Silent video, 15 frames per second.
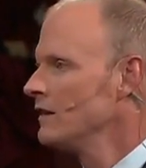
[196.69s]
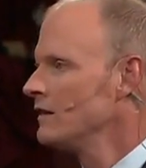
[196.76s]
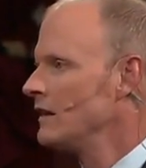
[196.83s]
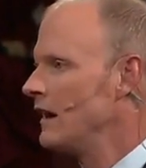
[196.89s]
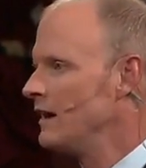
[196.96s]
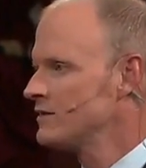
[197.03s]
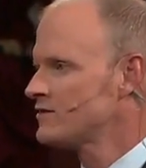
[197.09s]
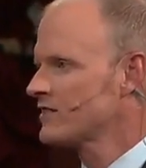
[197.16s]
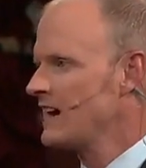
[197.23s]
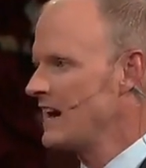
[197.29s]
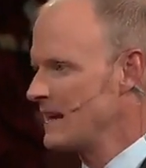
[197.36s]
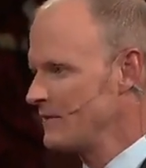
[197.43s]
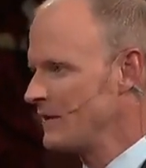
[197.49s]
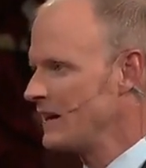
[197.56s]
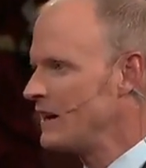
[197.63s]
Now, it's
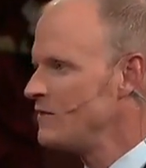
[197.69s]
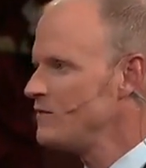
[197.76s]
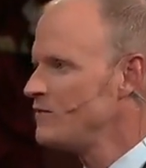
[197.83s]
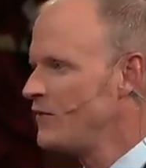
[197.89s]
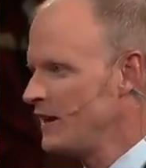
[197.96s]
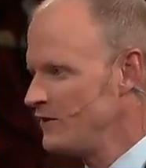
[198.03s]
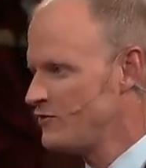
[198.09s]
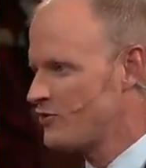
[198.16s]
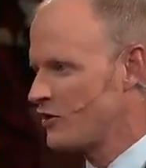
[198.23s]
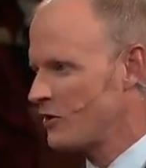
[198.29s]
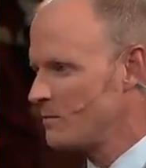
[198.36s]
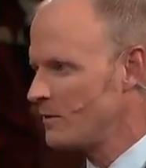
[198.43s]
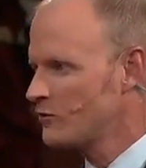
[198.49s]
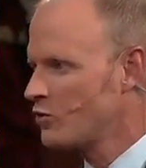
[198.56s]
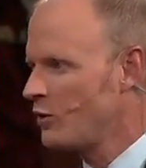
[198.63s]
kind of an adventure
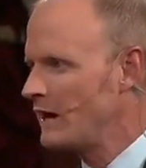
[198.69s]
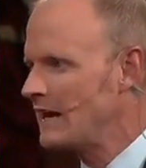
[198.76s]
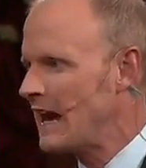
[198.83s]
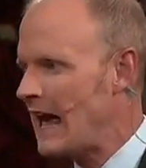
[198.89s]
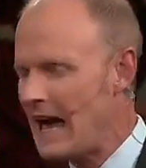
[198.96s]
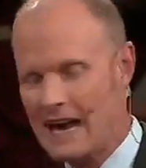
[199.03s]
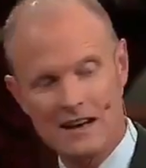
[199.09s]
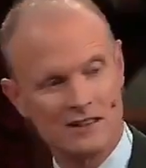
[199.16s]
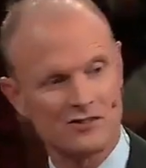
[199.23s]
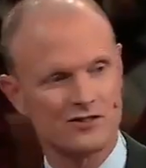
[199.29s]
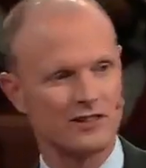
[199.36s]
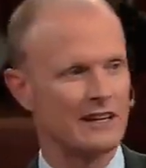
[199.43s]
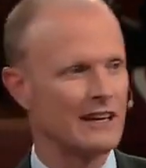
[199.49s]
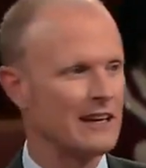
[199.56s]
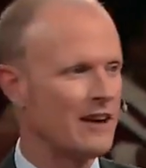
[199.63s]
between
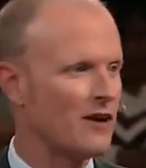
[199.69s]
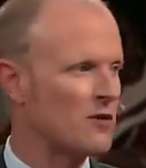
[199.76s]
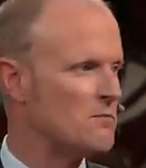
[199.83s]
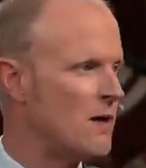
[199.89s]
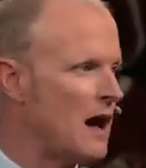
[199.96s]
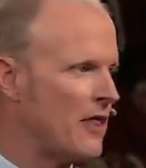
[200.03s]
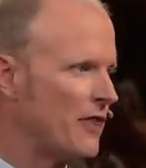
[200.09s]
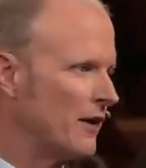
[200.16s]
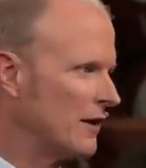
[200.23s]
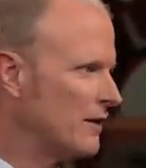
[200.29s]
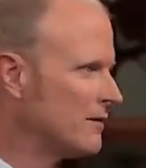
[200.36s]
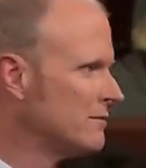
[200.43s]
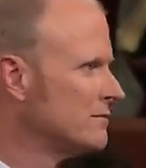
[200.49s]
Addison and her mother.